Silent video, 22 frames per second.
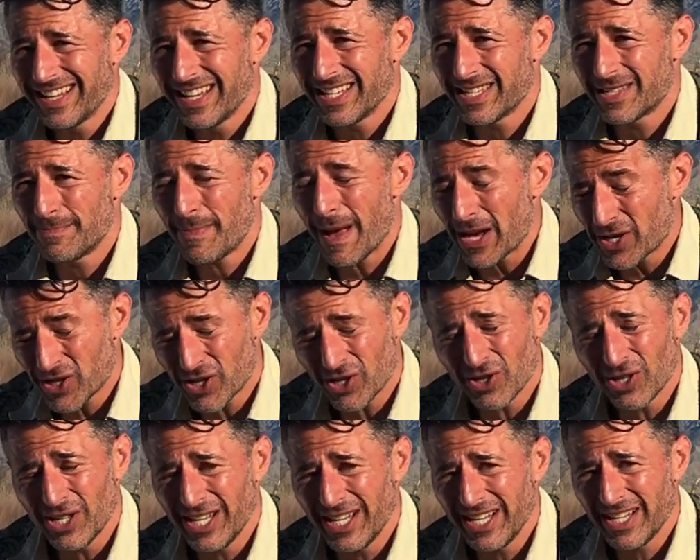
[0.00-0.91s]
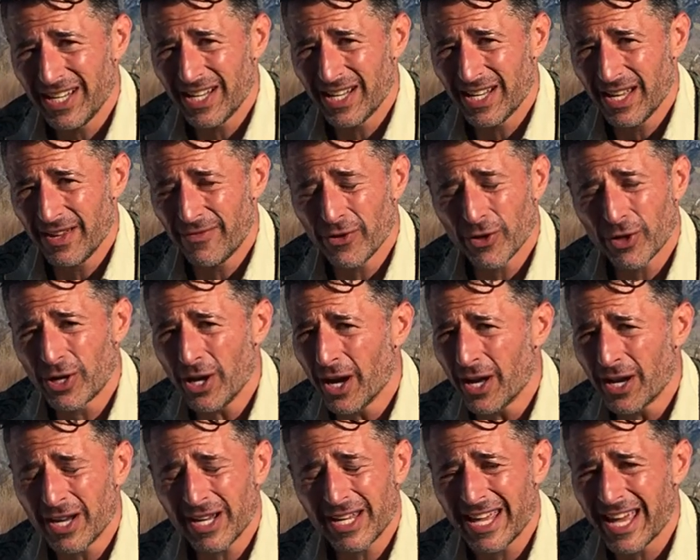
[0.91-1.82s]
especially if you're
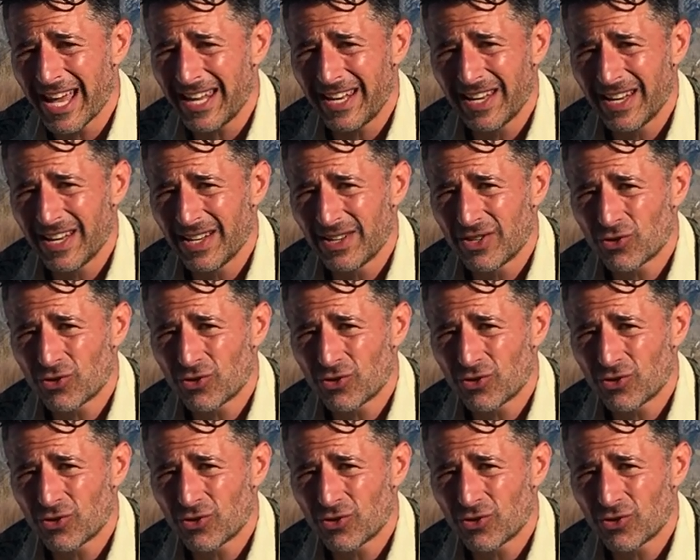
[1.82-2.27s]
gonna get